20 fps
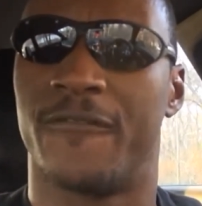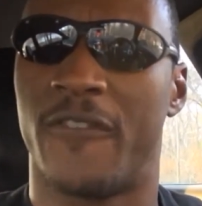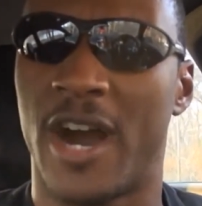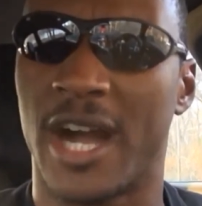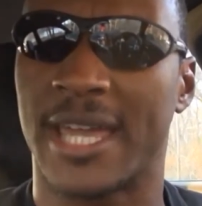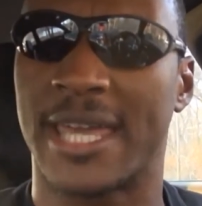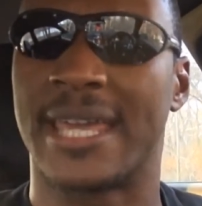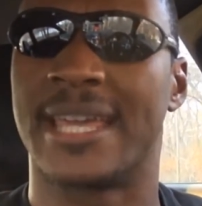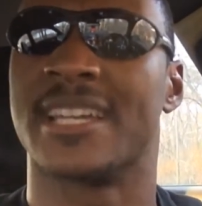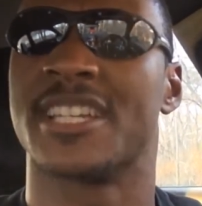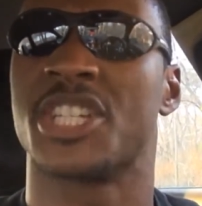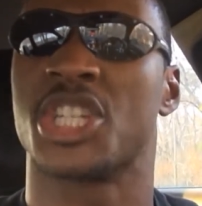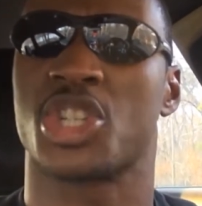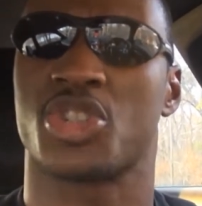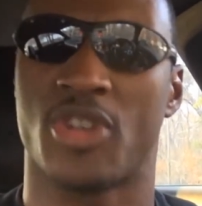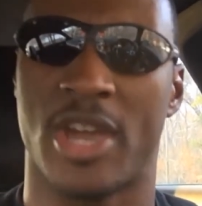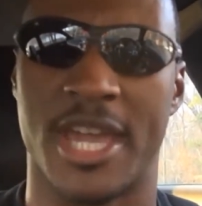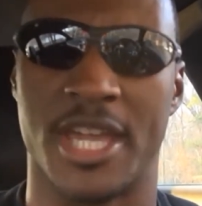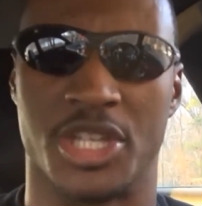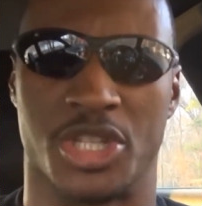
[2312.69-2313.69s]
fucking
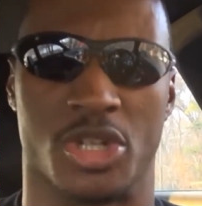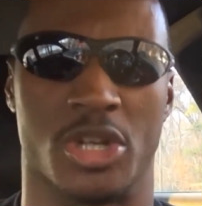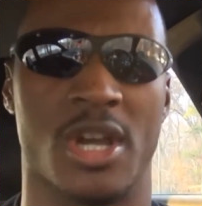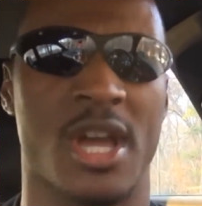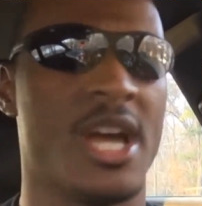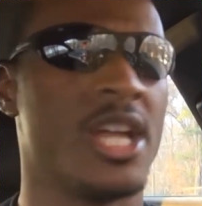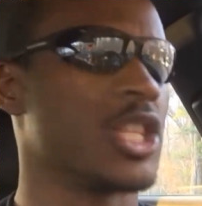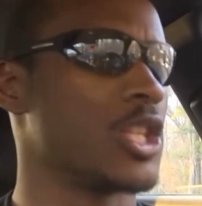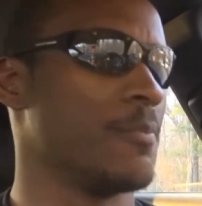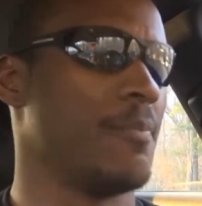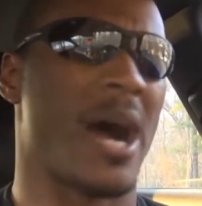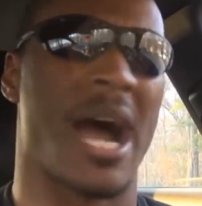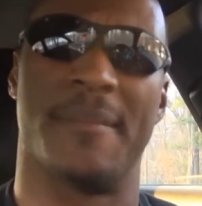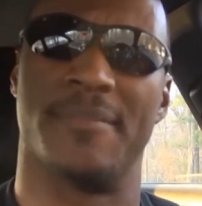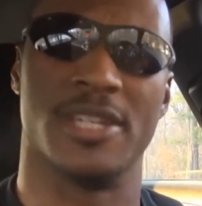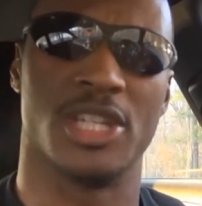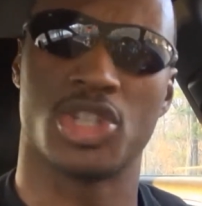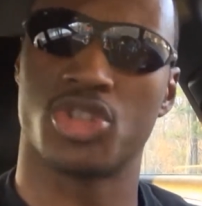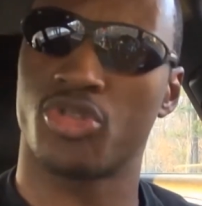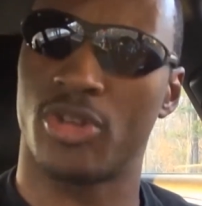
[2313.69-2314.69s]
stranger to
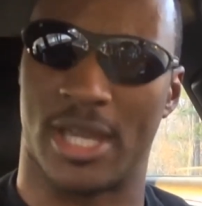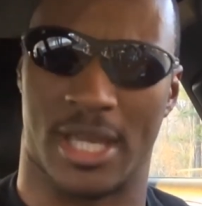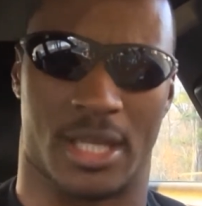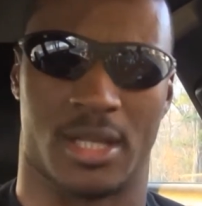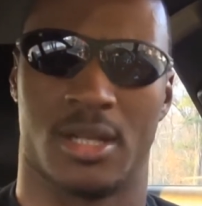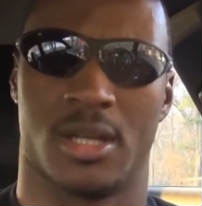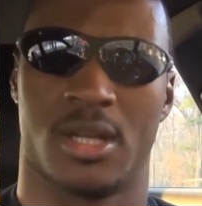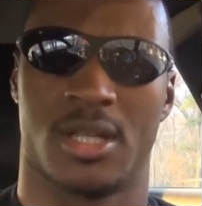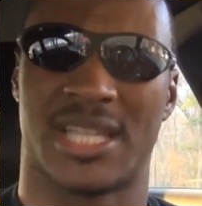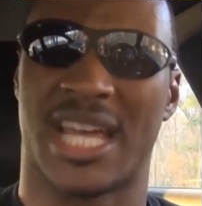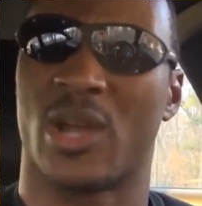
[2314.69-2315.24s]
buy me a drink.